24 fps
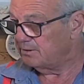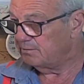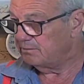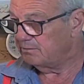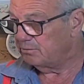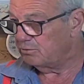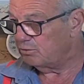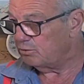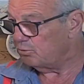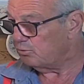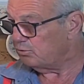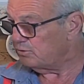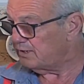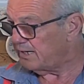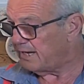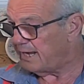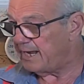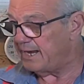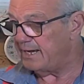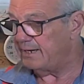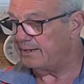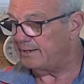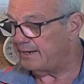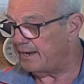who
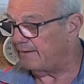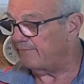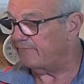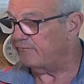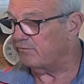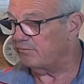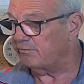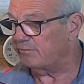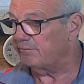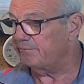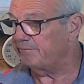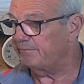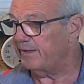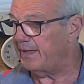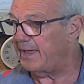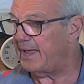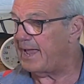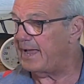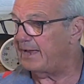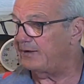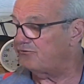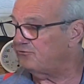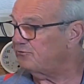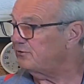can't ever
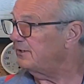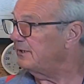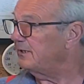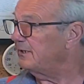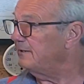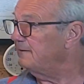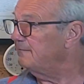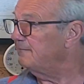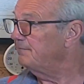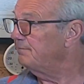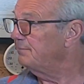actually